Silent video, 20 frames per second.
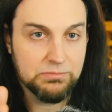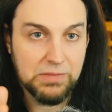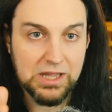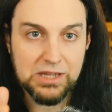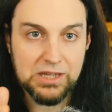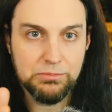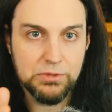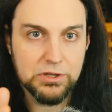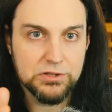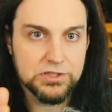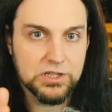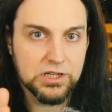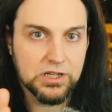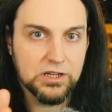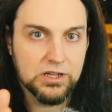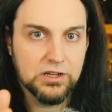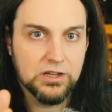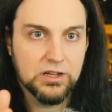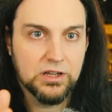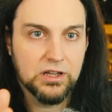make
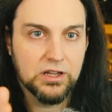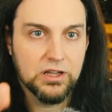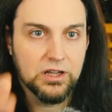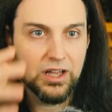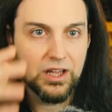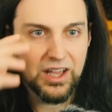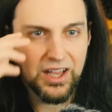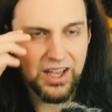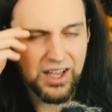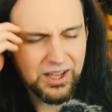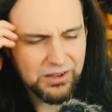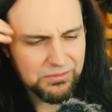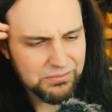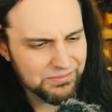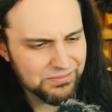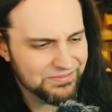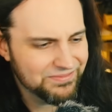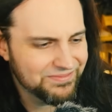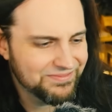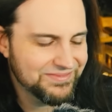music,
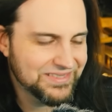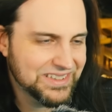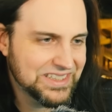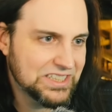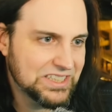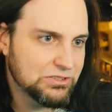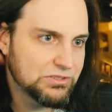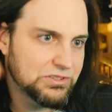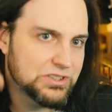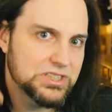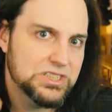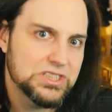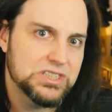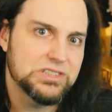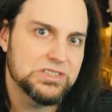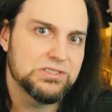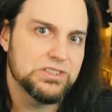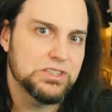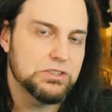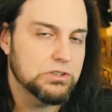um, you
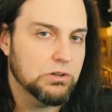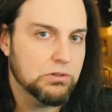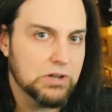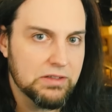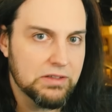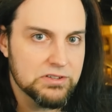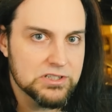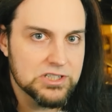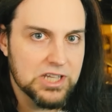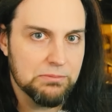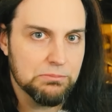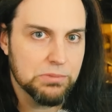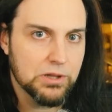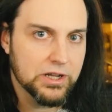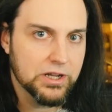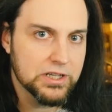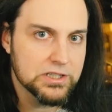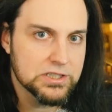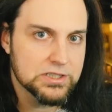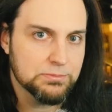you don't have the same
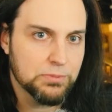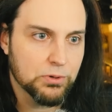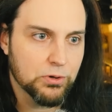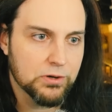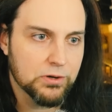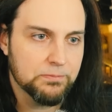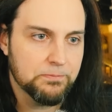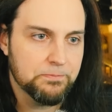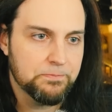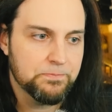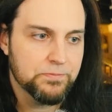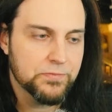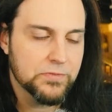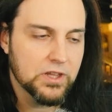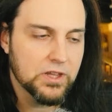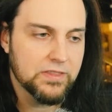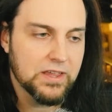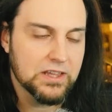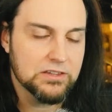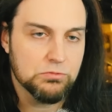plugin support,
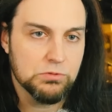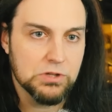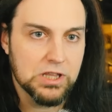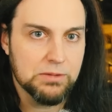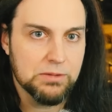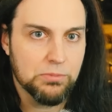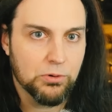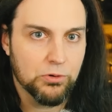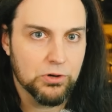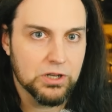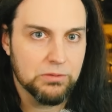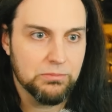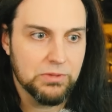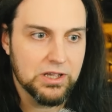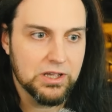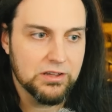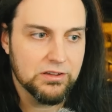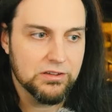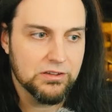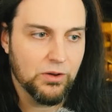and that's really important to
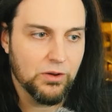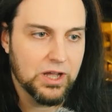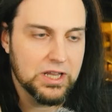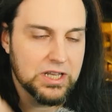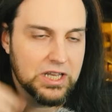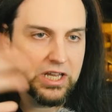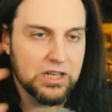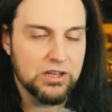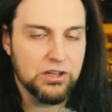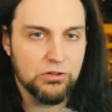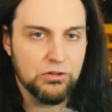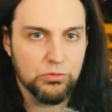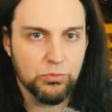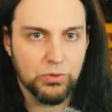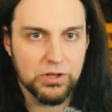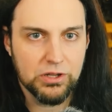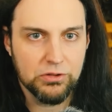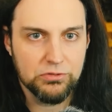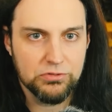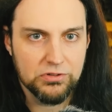me. So I need to use
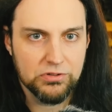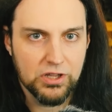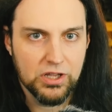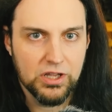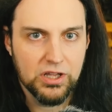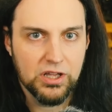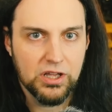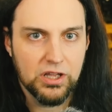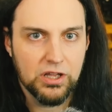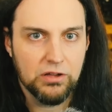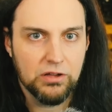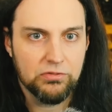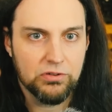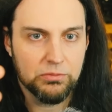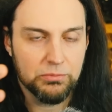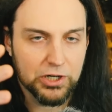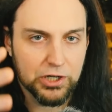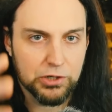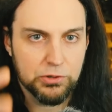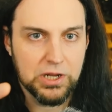Windows
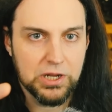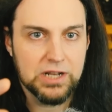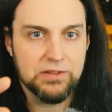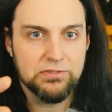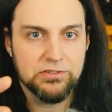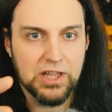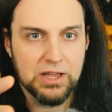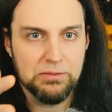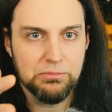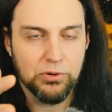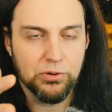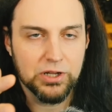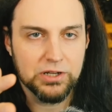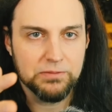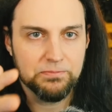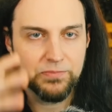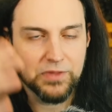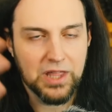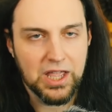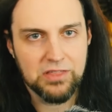from a creative standpoint.
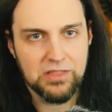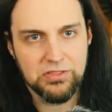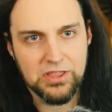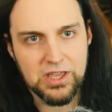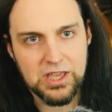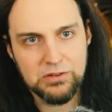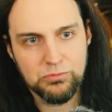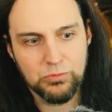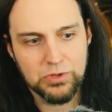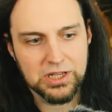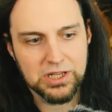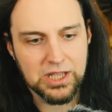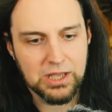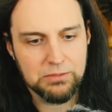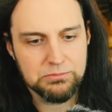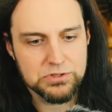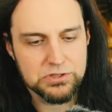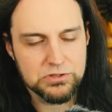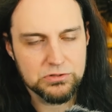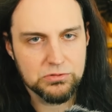And then when it
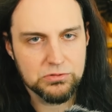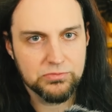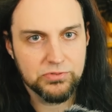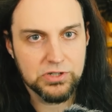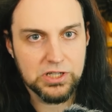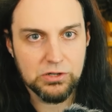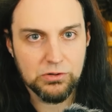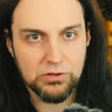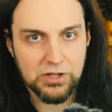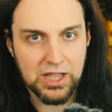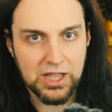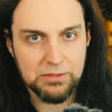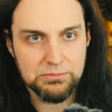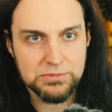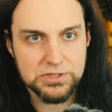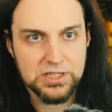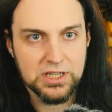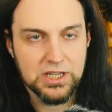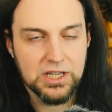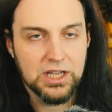comes to video
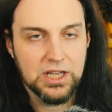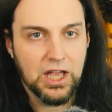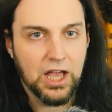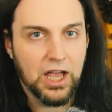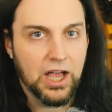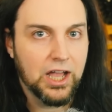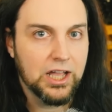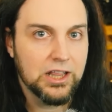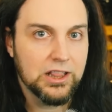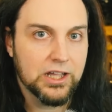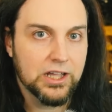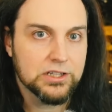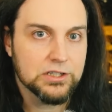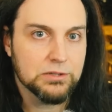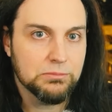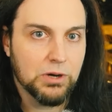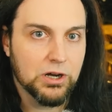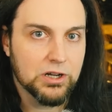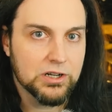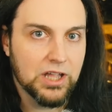games, I like to
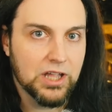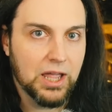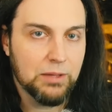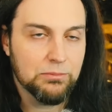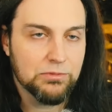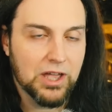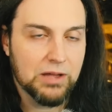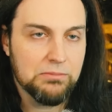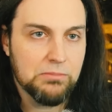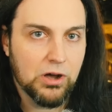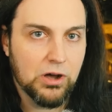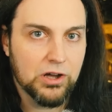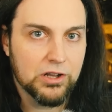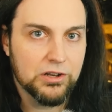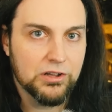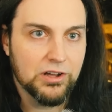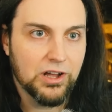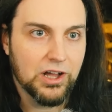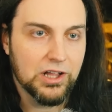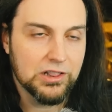mod games. I
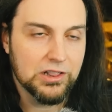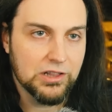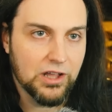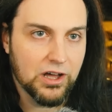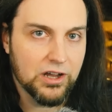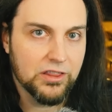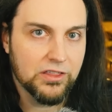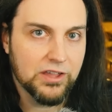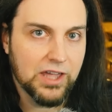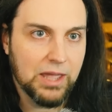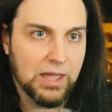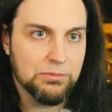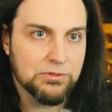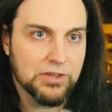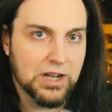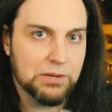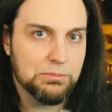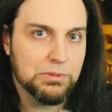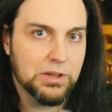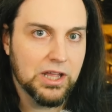mod a lot of the games
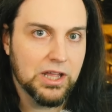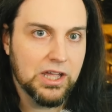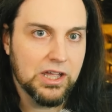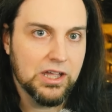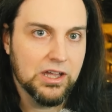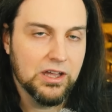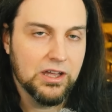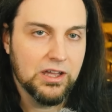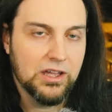that I play.